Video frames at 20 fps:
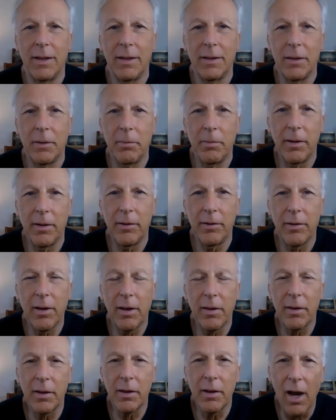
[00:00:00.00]
depends
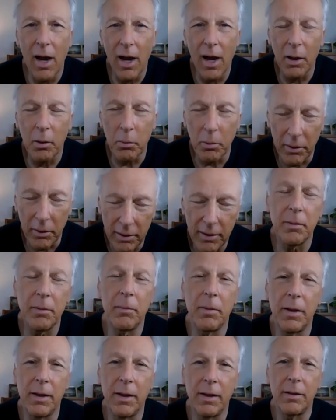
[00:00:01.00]
on the God within
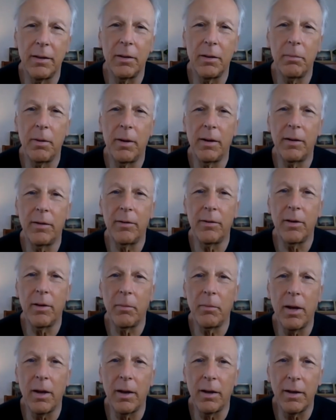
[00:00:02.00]
me, depends on
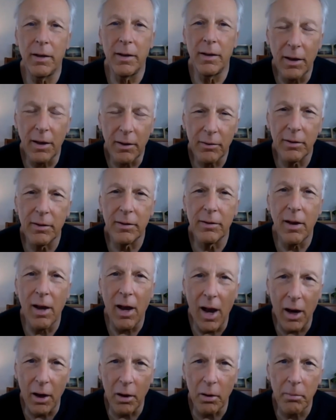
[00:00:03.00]
my connection to
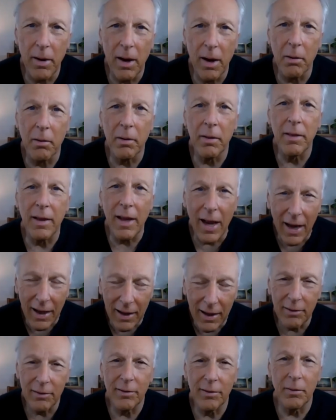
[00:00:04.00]
higher power.
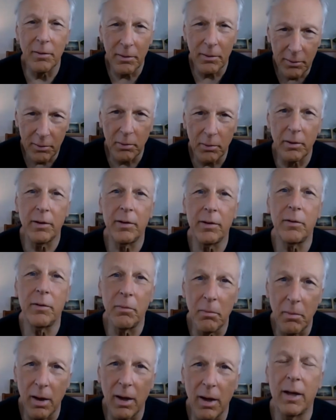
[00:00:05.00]
That is the source of
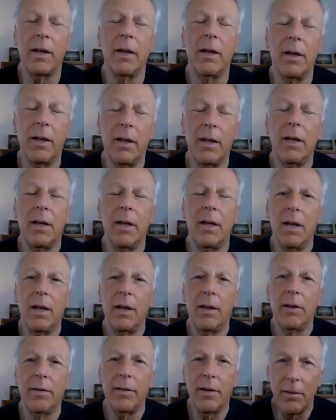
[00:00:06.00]
my
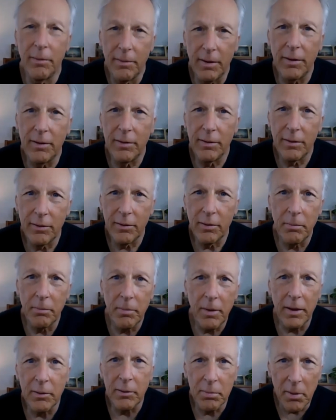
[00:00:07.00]
salvation. So,
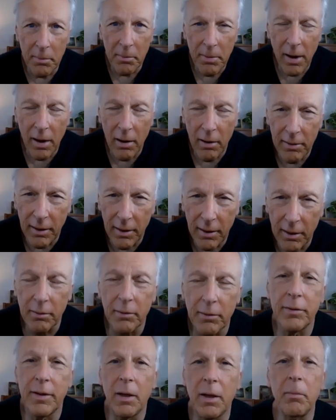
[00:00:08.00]
back to my parenthetical
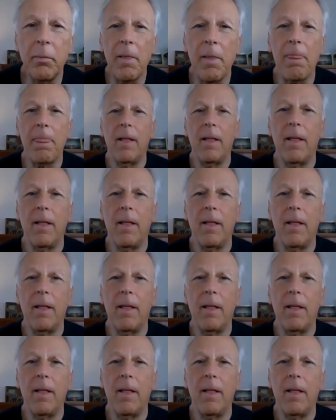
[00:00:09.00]
statement